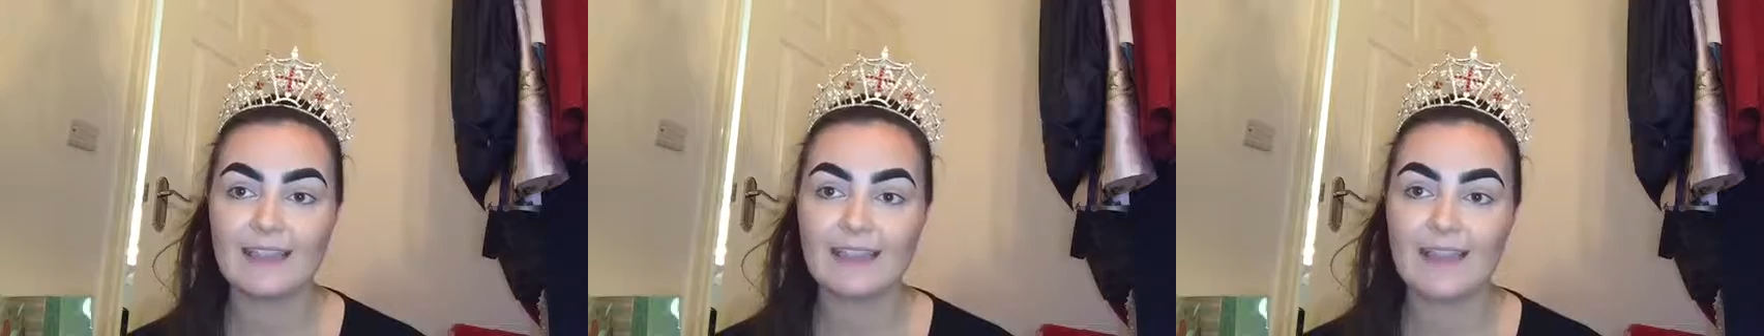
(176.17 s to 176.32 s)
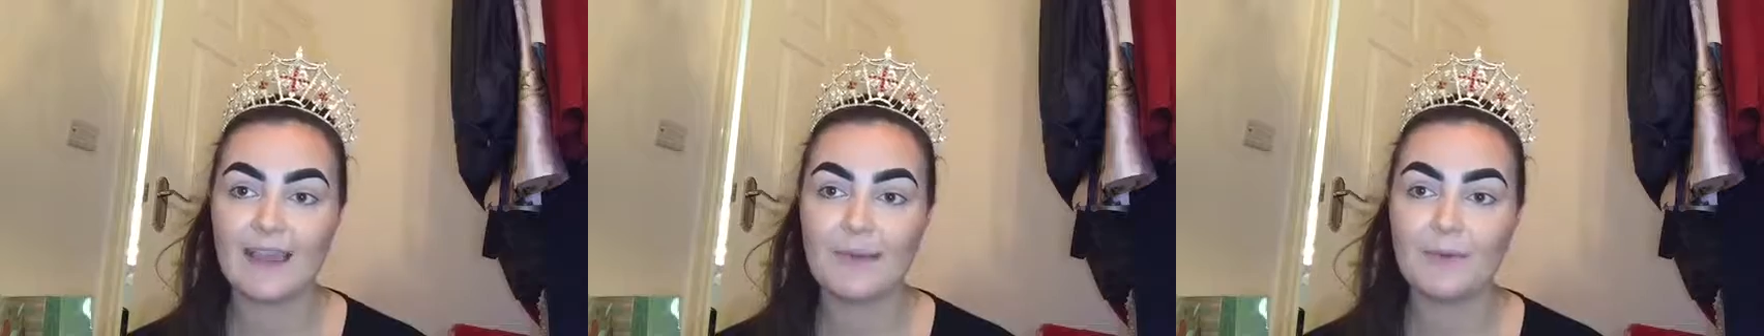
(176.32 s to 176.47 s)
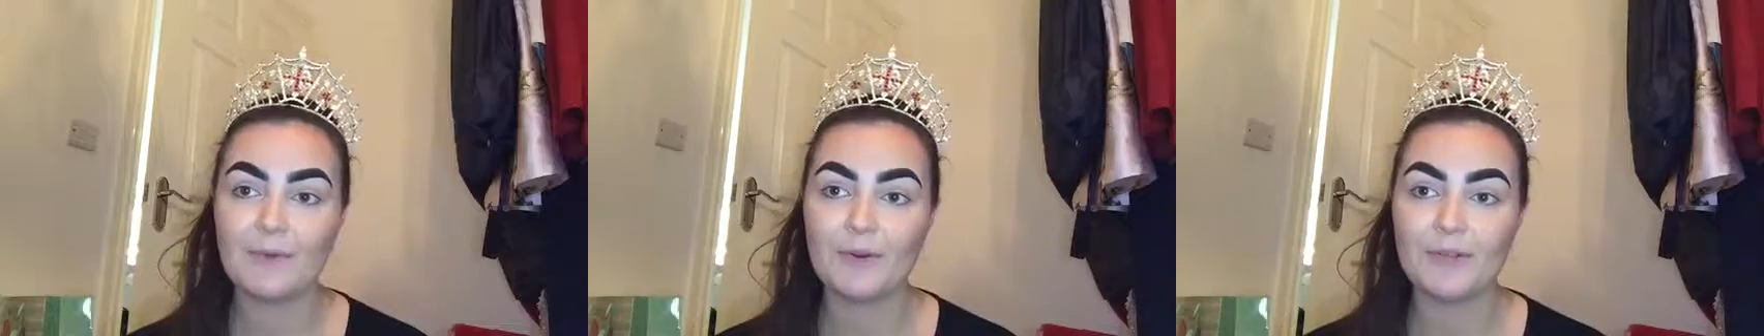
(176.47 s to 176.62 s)

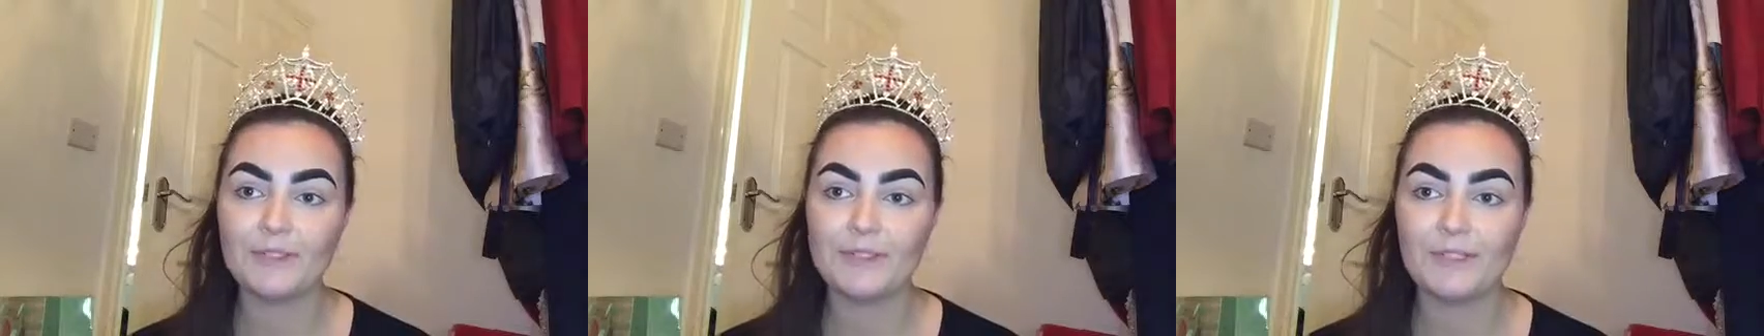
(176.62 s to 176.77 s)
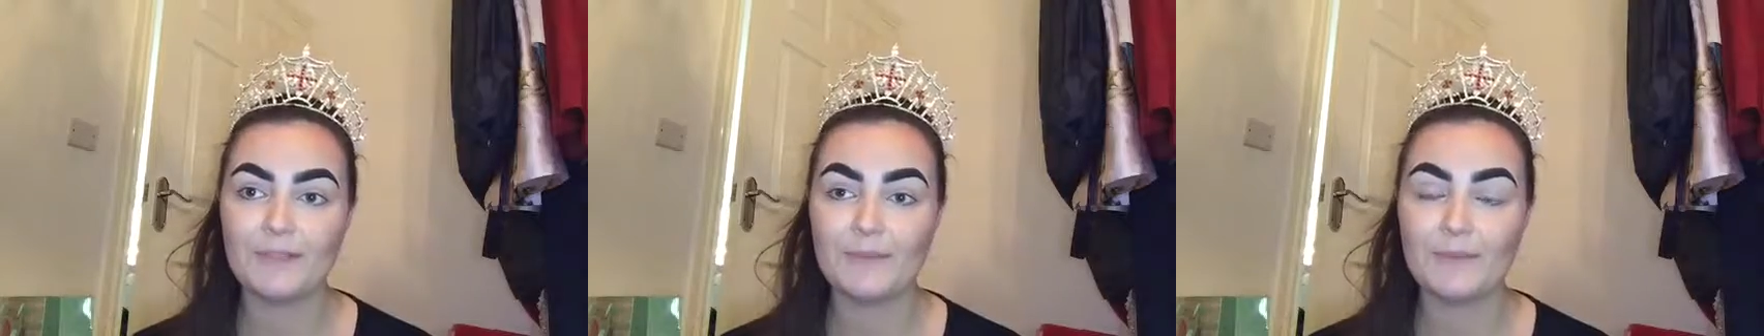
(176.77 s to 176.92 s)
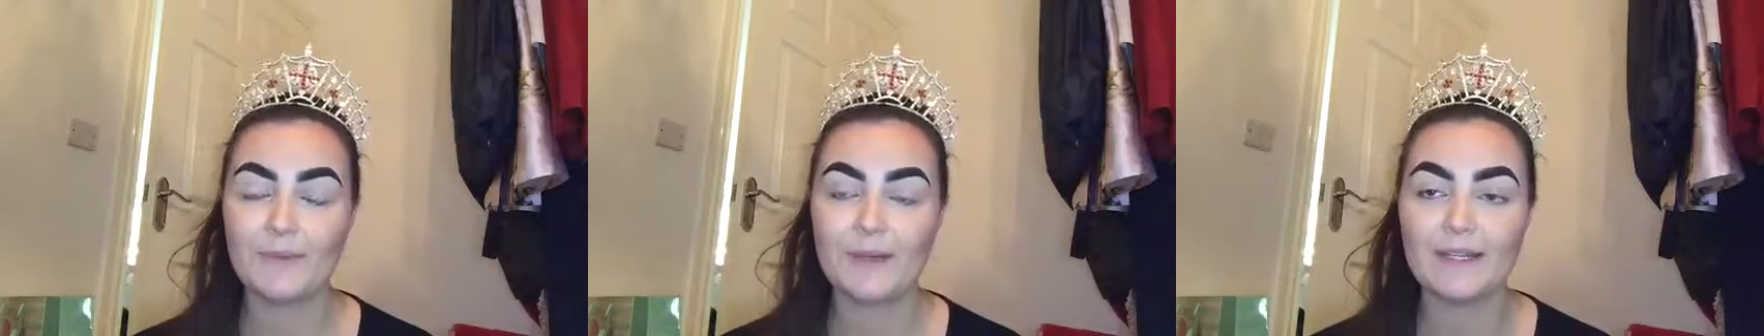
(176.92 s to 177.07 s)
that brought
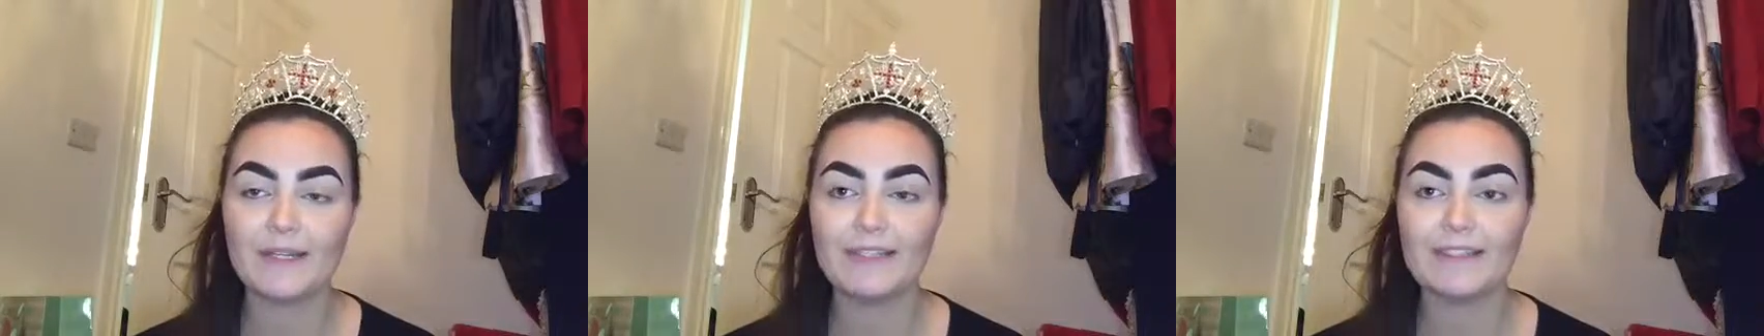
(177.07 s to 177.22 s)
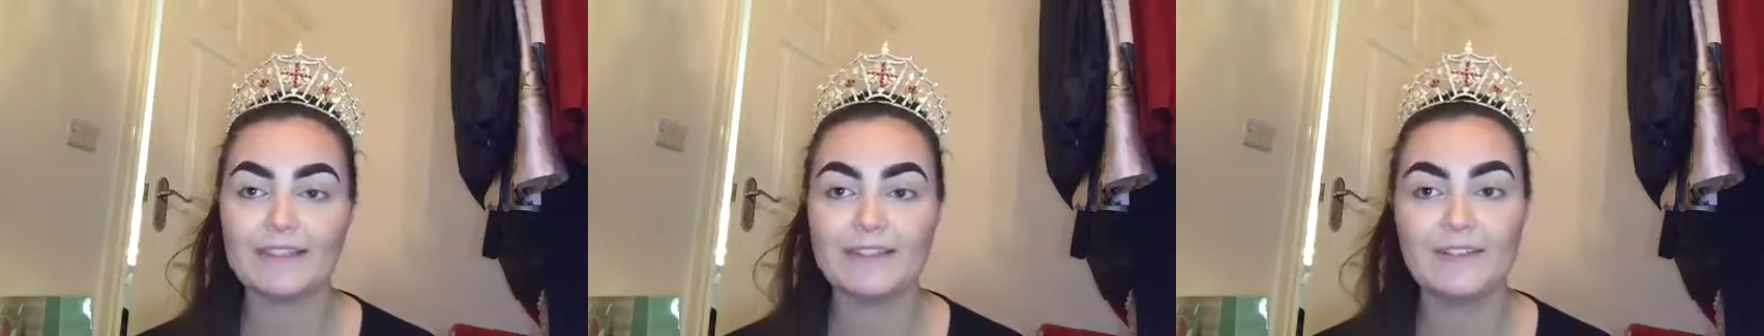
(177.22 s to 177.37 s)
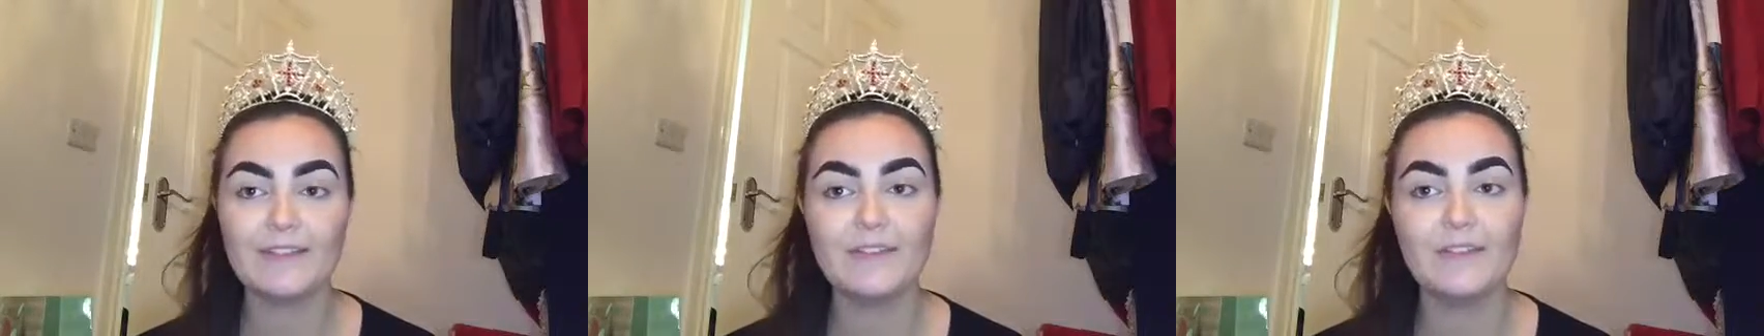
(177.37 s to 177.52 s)
to you pretty
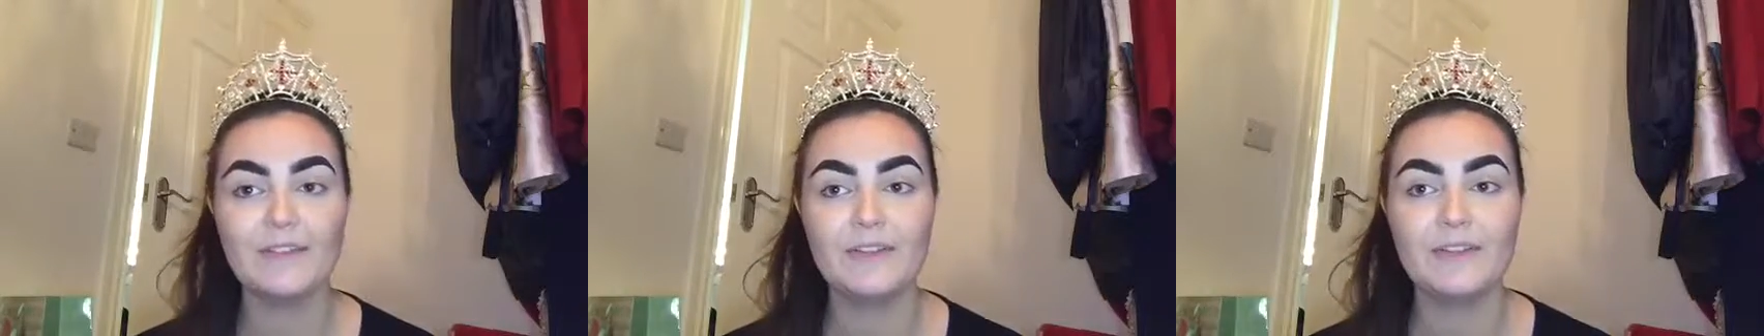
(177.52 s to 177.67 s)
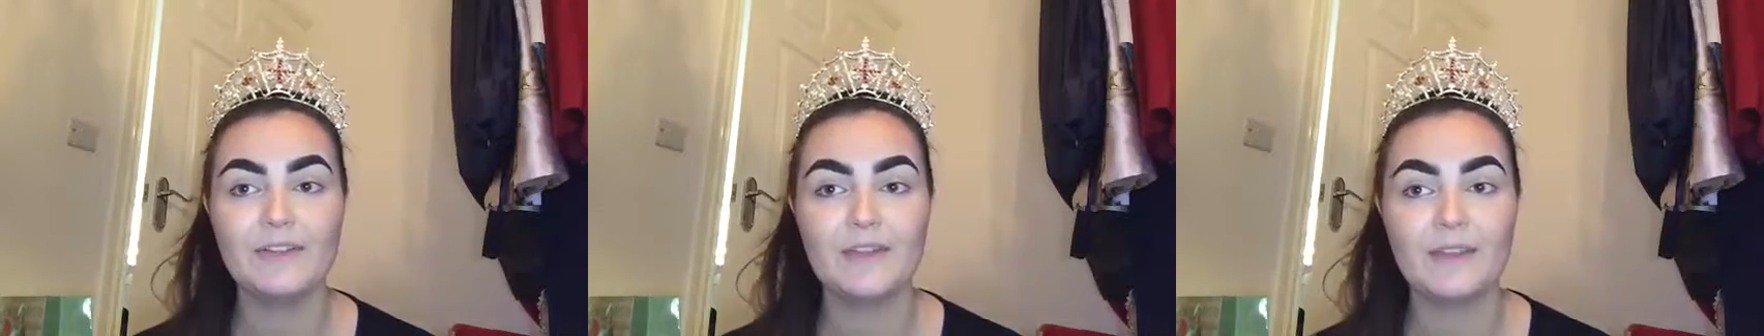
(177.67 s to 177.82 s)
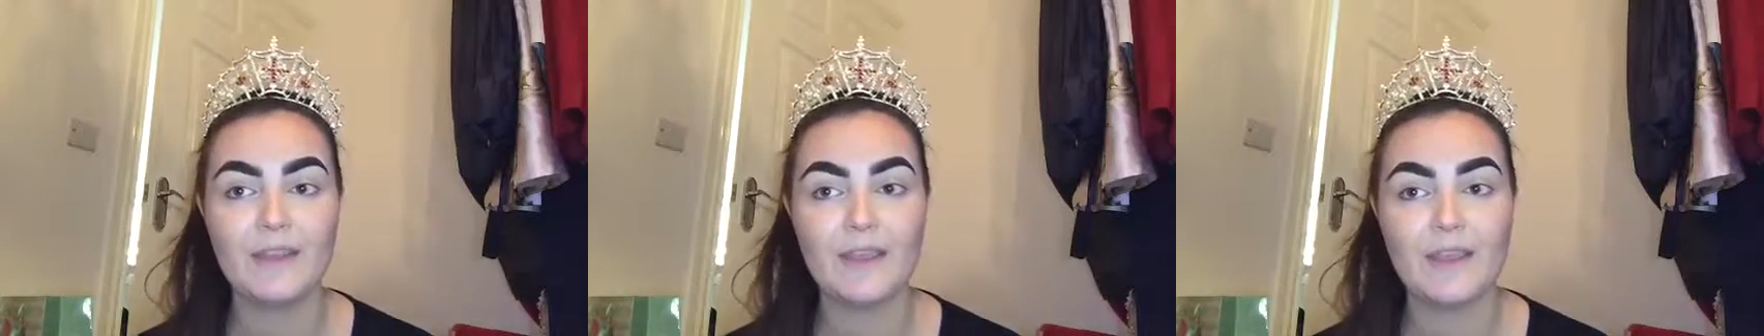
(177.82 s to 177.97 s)

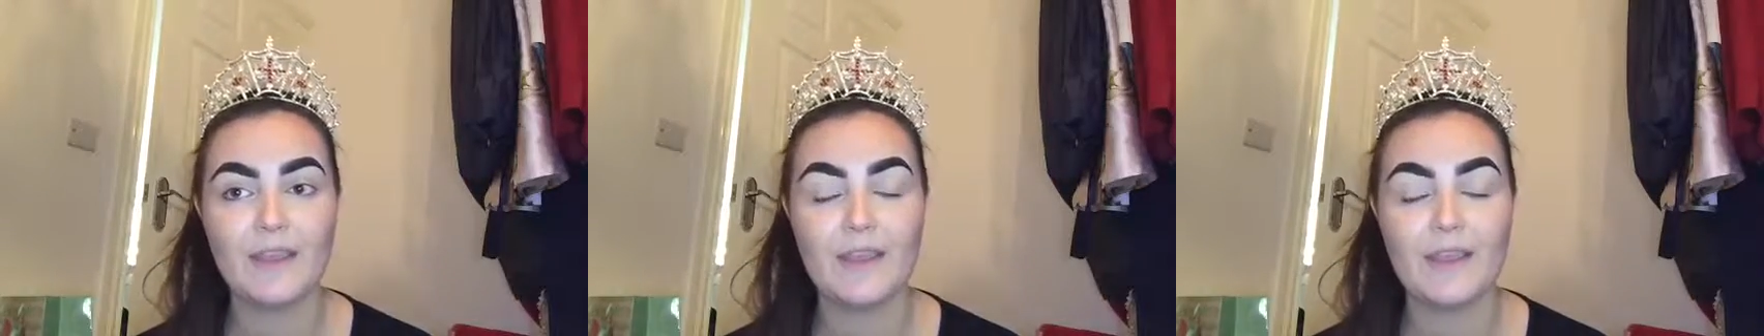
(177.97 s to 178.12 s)
soon.